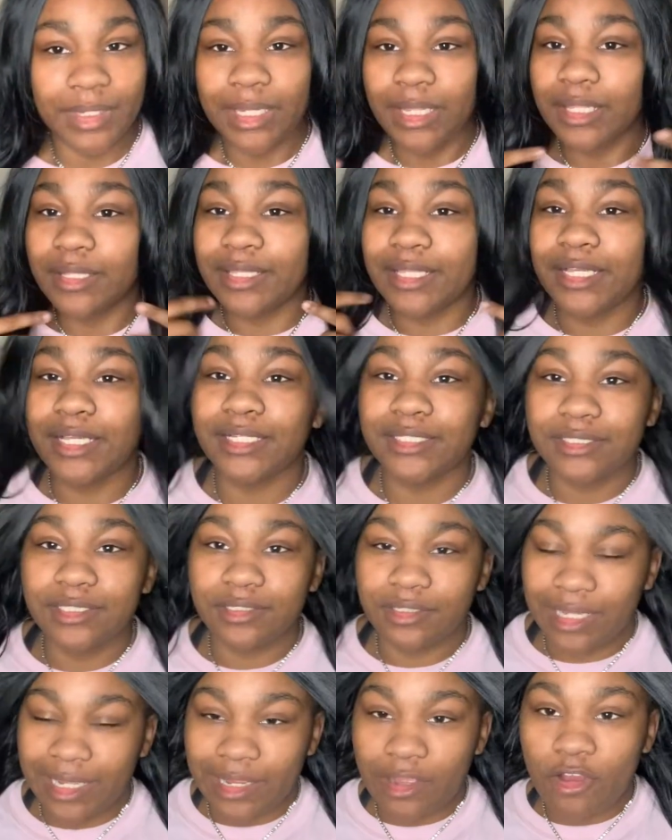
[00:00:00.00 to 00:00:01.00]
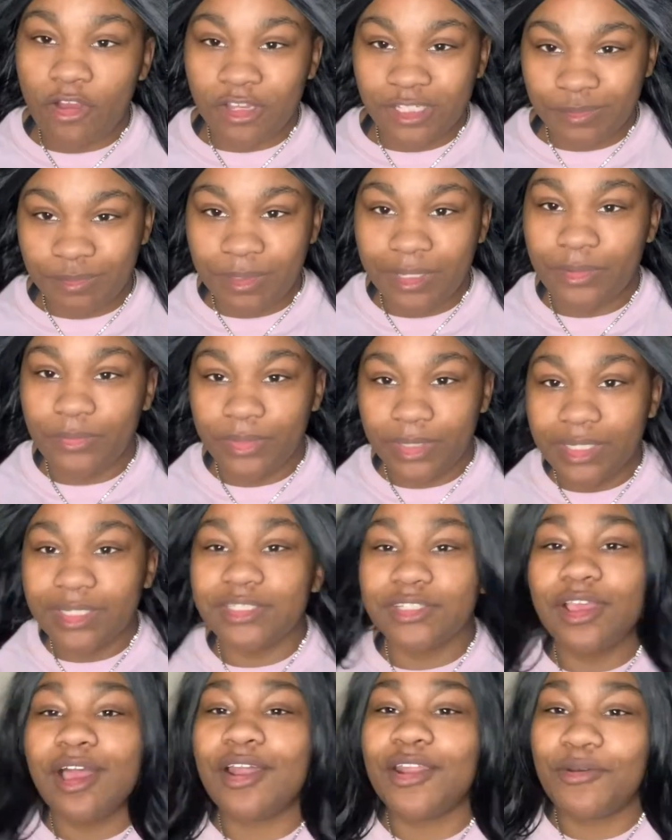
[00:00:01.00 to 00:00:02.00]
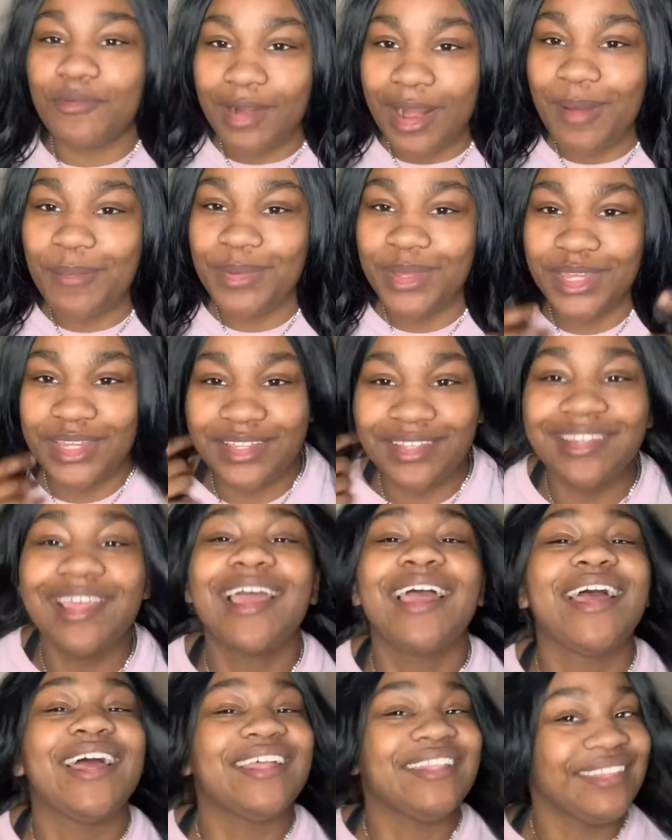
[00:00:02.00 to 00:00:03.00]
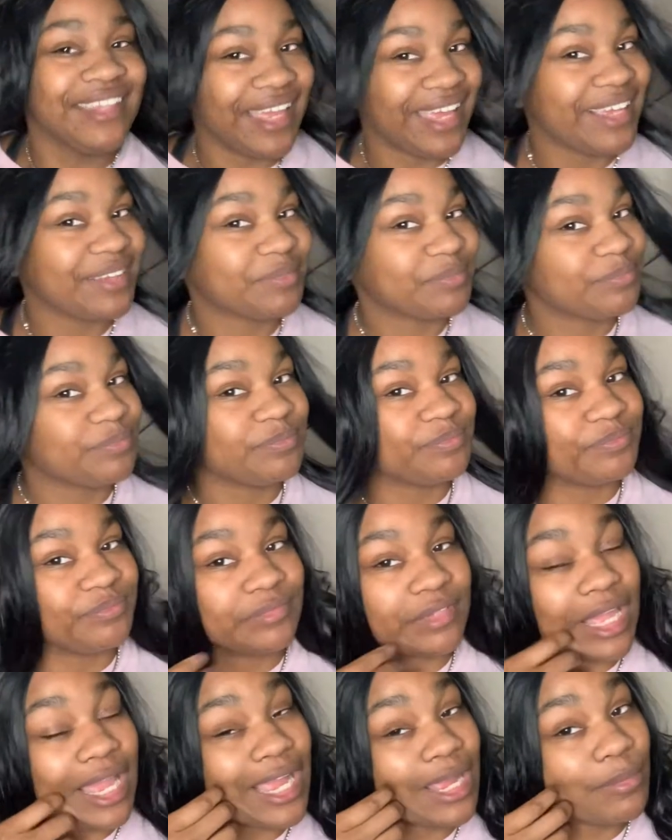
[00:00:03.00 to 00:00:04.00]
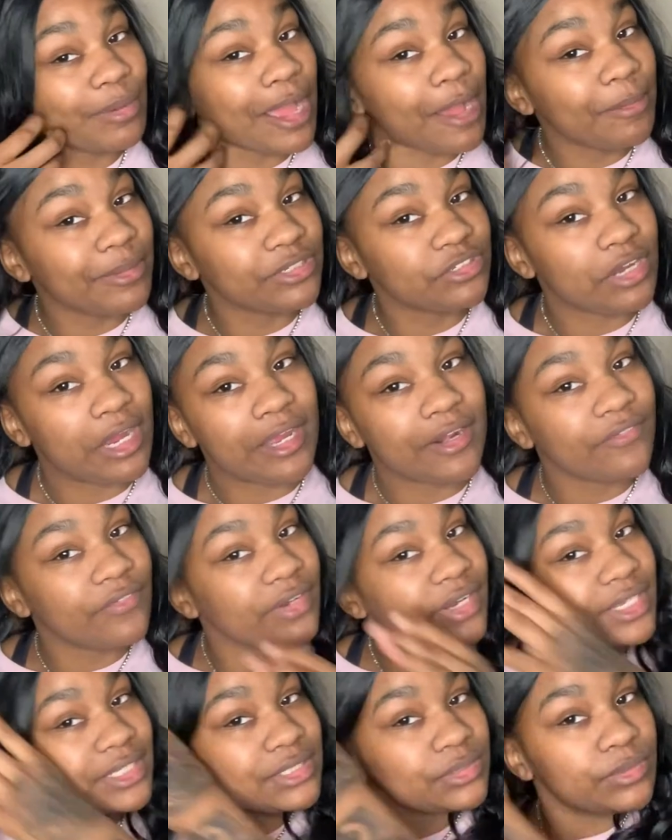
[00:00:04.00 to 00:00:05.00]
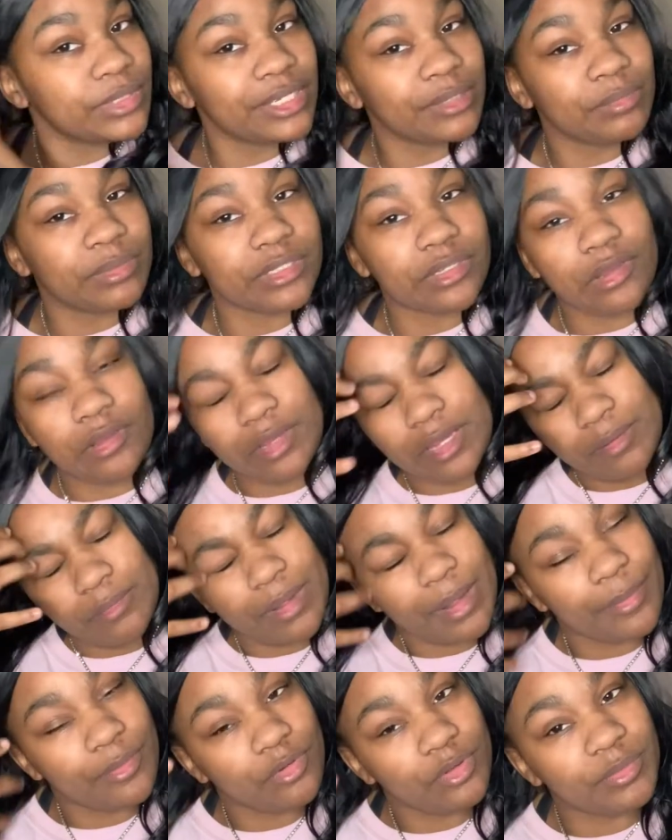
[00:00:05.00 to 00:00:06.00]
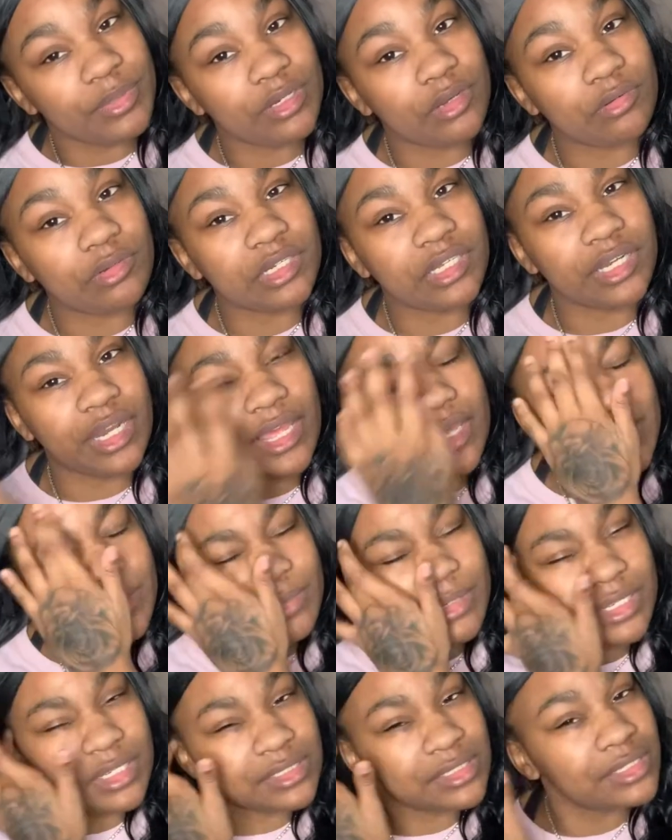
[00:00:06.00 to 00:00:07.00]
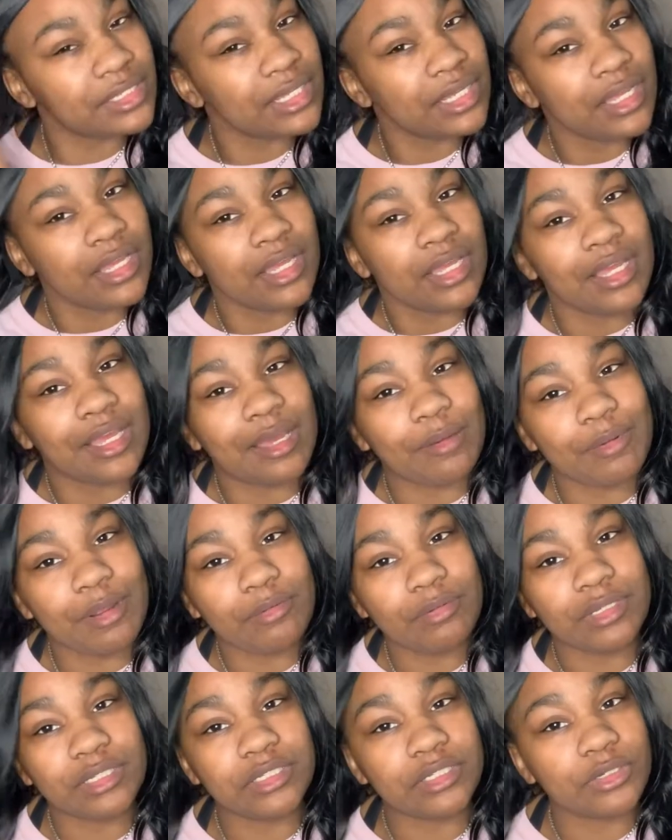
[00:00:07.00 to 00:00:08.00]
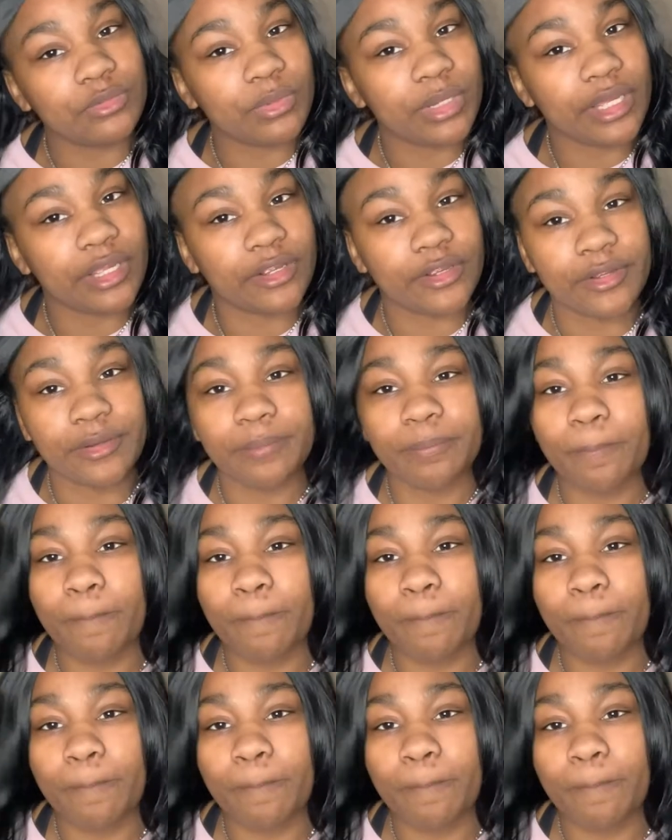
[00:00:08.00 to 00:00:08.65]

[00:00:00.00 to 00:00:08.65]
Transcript: these look like cosplay wigs. Y'all know what I mean? Like, I could probably try to finesse a wig, but y'all, I'm probably wouldn't be no good at it because I'm not really good with hair.